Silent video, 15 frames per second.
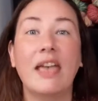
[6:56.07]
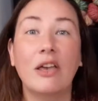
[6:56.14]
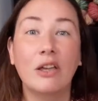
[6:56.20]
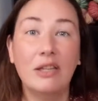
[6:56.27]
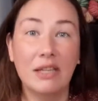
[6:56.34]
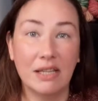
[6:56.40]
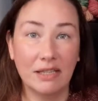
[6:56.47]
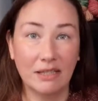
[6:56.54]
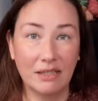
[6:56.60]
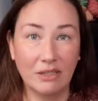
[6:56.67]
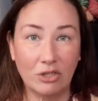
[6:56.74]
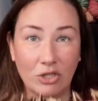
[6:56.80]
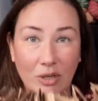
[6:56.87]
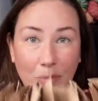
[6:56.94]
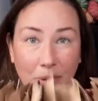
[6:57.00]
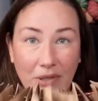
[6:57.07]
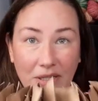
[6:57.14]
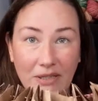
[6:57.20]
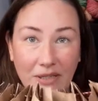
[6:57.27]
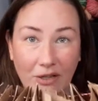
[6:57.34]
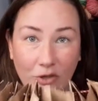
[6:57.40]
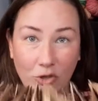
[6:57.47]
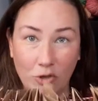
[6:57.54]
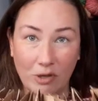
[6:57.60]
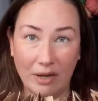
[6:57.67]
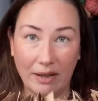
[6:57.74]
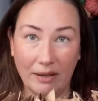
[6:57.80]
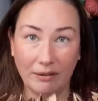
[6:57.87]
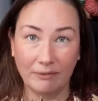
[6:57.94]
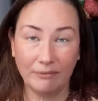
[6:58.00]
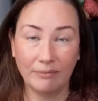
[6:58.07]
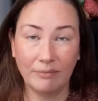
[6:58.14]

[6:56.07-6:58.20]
goodness she put these on a string.